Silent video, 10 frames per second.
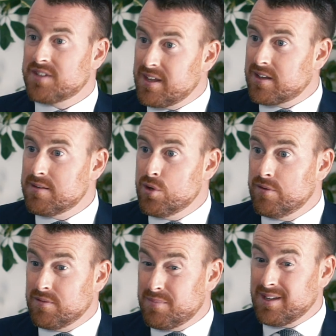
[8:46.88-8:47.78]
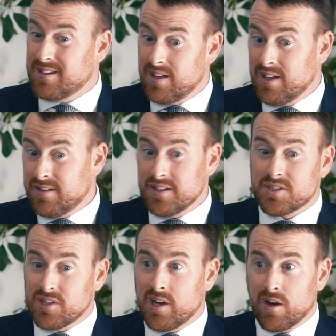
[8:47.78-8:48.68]
thinking of moving, be it
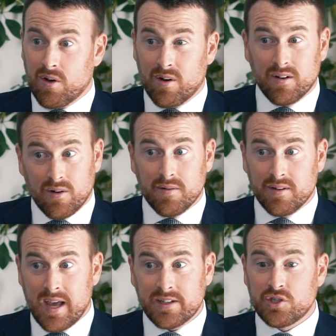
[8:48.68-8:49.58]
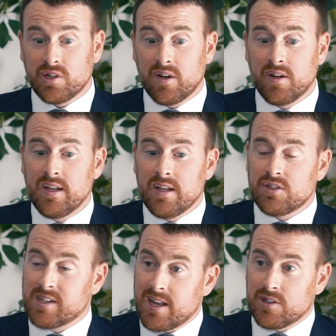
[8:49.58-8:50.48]
this year or next year,
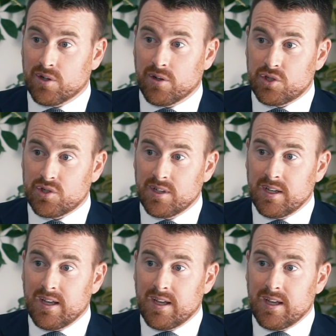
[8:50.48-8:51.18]
to get in touch.